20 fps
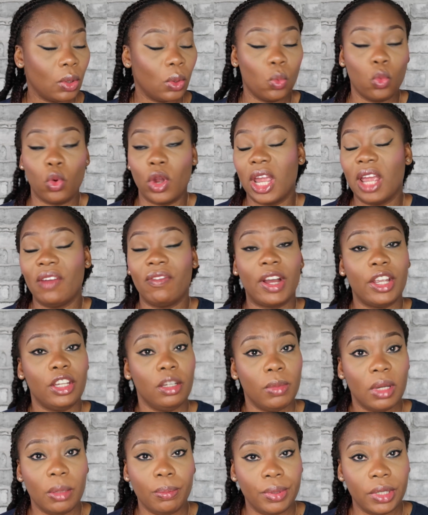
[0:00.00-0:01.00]
wherever
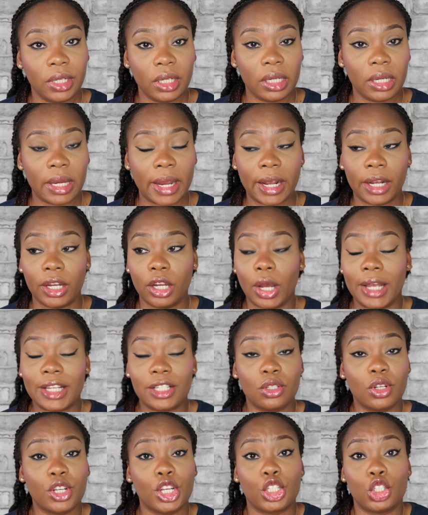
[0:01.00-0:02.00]
you may be, as
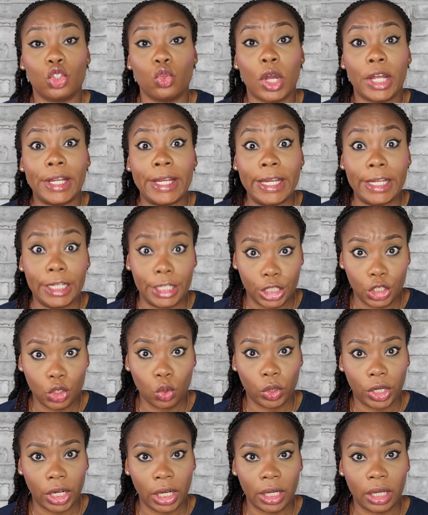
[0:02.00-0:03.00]
long as you are in the
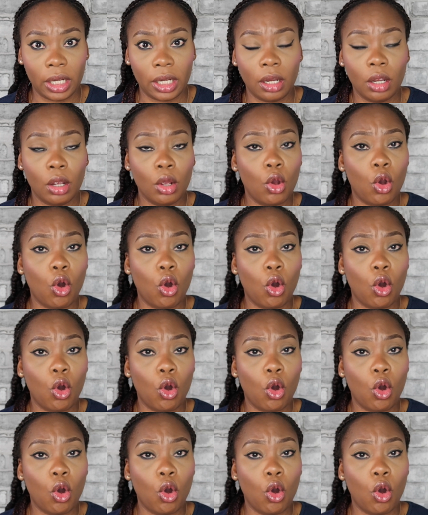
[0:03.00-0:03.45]
UK,